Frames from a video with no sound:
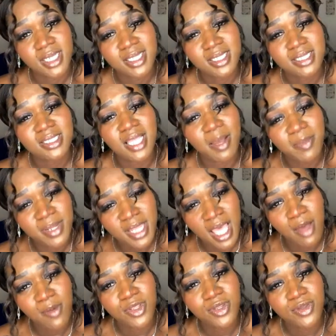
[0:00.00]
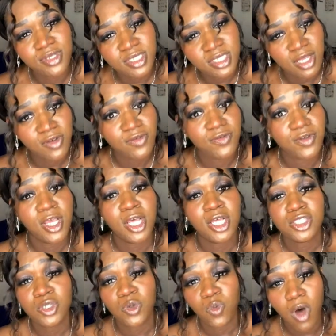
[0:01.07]
Stop allowing yourself
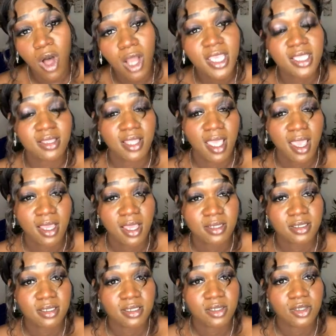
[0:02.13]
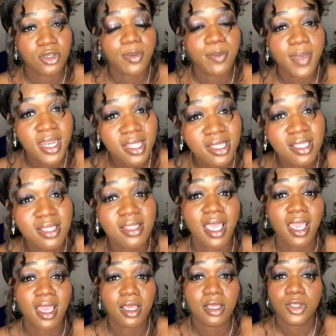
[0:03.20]
to walk in that. You're better than
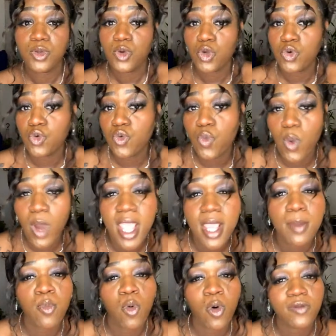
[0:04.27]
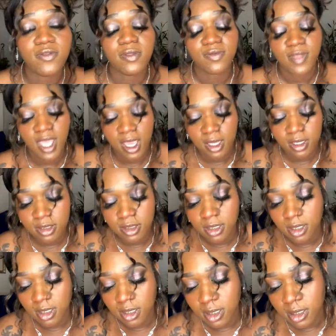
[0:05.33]
that. You could do way more than that.
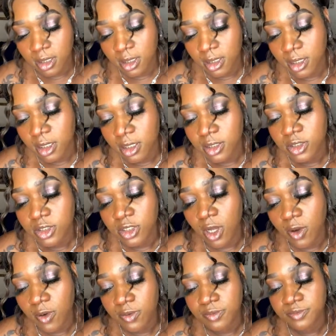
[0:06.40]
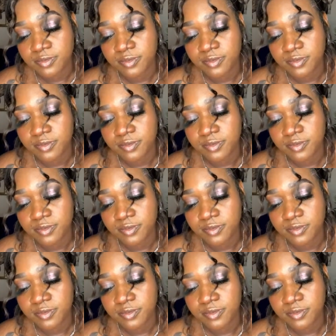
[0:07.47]
So,